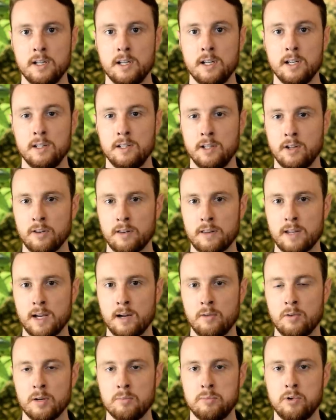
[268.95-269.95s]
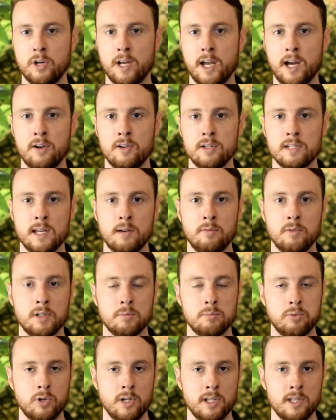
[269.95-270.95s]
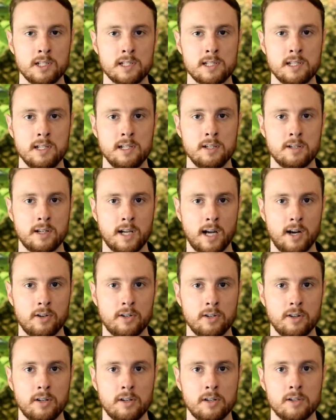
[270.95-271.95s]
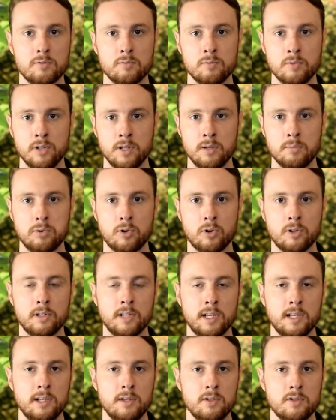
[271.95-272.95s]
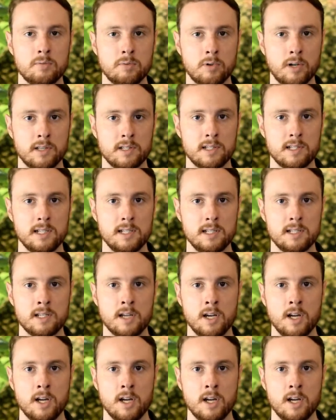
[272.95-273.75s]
The other thing I want to point out is that when you're putting this into your calculator, it's really important that you use parentheses